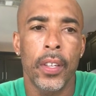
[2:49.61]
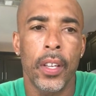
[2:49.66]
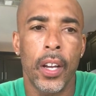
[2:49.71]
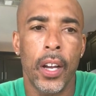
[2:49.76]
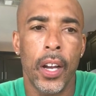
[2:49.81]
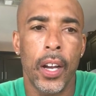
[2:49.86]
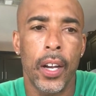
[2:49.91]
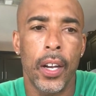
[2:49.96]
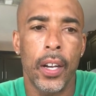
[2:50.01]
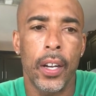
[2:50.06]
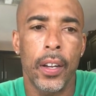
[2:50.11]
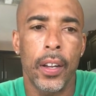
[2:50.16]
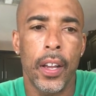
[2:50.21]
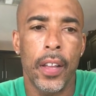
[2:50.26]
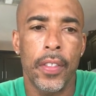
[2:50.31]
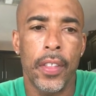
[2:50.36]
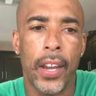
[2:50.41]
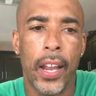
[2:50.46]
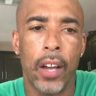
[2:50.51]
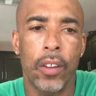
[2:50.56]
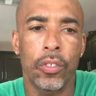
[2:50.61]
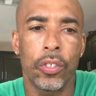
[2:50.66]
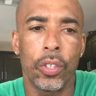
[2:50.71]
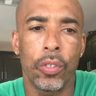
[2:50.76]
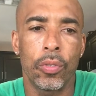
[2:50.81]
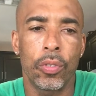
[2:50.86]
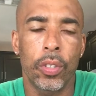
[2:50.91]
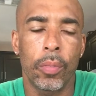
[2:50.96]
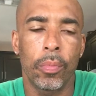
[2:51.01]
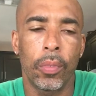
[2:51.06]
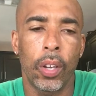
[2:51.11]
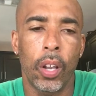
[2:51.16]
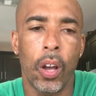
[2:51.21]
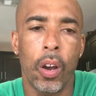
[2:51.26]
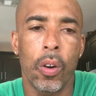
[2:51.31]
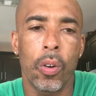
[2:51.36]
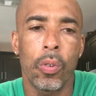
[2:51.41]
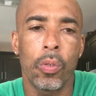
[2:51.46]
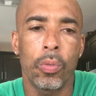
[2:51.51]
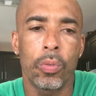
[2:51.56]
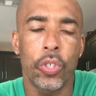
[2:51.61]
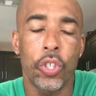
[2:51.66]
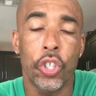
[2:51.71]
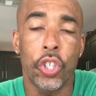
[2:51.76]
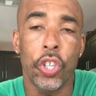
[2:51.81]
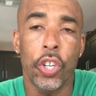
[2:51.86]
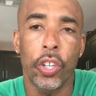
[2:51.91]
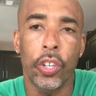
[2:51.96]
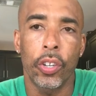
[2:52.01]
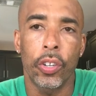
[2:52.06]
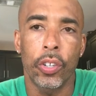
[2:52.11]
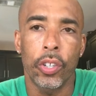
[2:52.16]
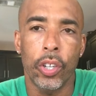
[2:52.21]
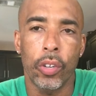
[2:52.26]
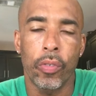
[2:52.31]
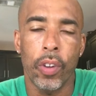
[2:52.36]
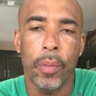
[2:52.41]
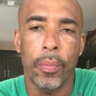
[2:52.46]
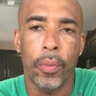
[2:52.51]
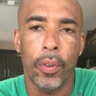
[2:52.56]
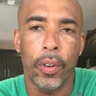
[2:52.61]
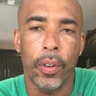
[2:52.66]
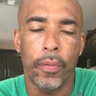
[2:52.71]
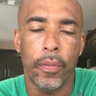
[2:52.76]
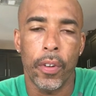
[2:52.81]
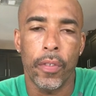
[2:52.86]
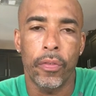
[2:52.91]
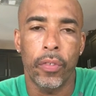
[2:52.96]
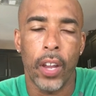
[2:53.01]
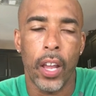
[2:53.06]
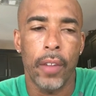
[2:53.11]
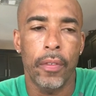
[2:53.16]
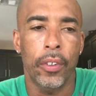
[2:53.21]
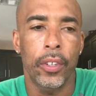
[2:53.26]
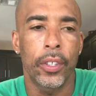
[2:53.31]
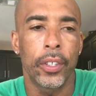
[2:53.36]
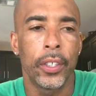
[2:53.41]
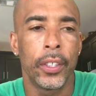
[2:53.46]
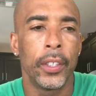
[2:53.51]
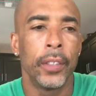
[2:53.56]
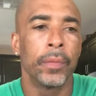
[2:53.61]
And then I'll do some low sugar creamer for flavor